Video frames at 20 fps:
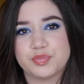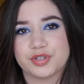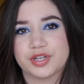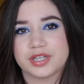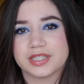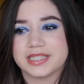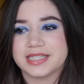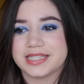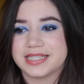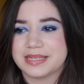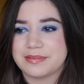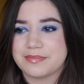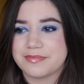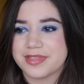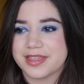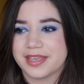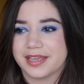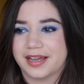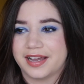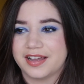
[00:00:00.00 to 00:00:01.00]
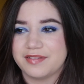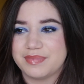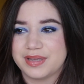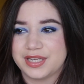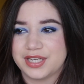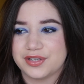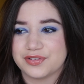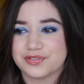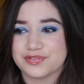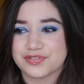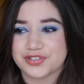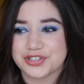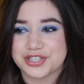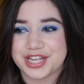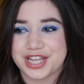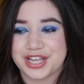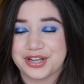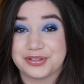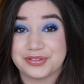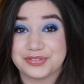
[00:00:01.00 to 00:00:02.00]
product is something I've been
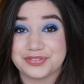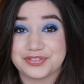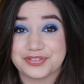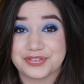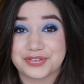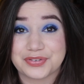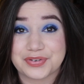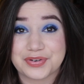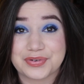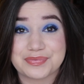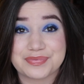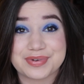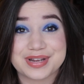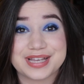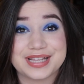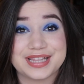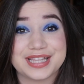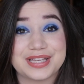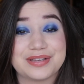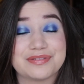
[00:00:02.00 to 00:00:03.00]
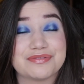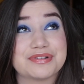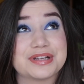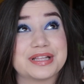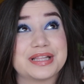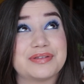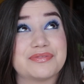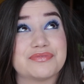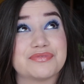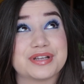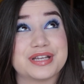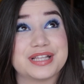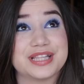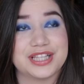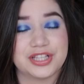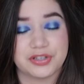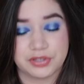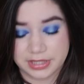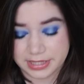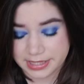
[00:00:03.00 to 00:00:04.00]
working on for a really
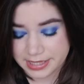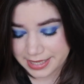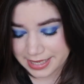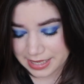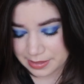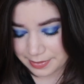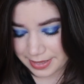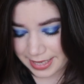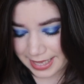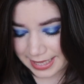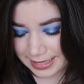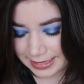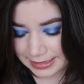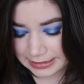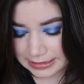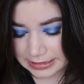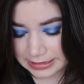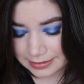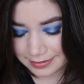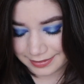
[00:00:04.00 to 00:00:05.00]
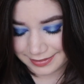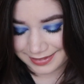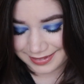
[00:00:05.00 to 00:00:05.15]
long time, and